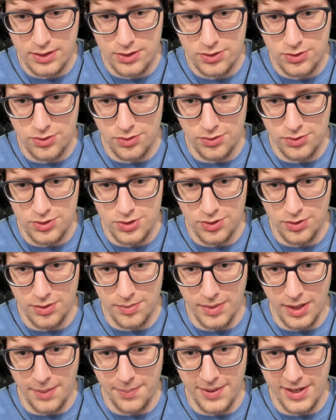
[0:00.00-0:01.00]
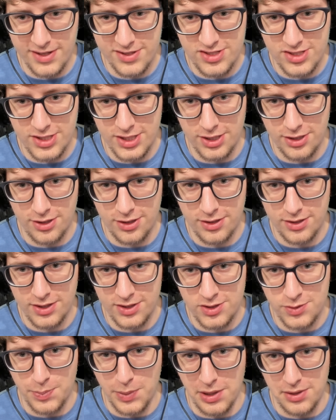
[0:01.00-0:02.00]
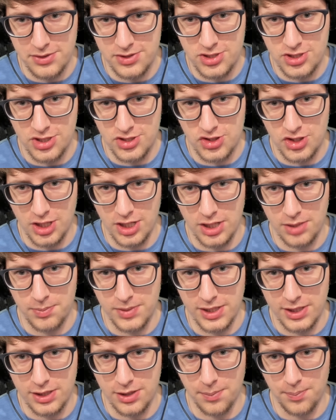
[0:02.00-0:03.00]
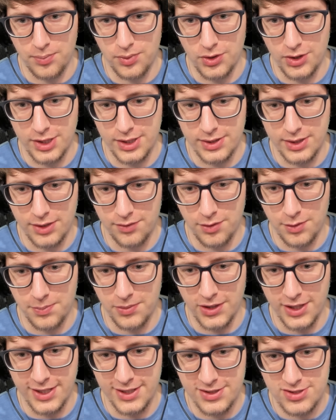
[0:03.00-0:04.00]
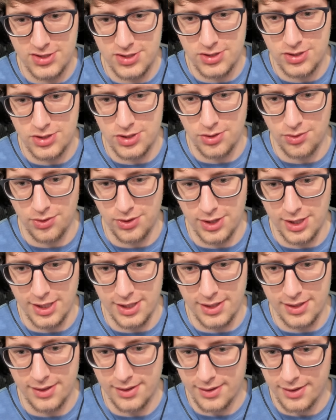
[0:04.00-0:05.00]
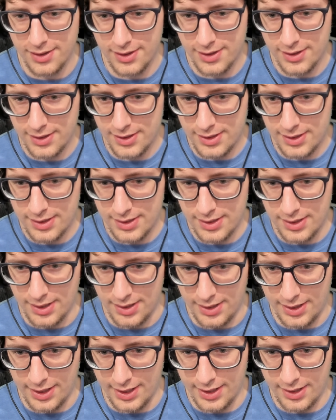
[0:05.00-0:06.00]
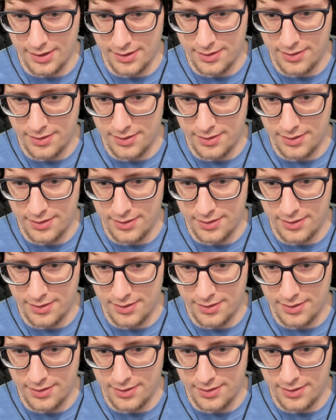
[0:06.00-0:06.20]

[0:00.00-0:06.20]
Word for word: Do, doing my best here. This bone's just gonna be completely replaced. Too thin. Alright.